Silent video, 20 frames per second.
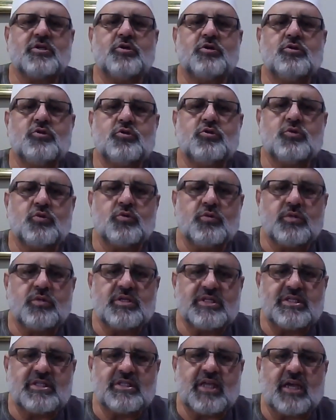into the
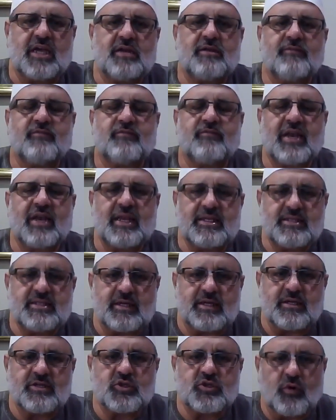state of
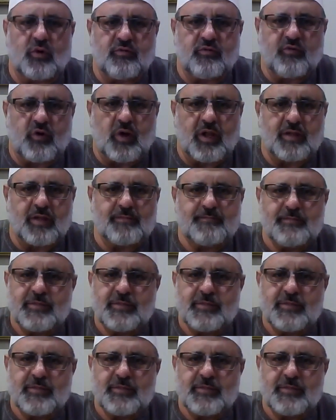cleanliness overall.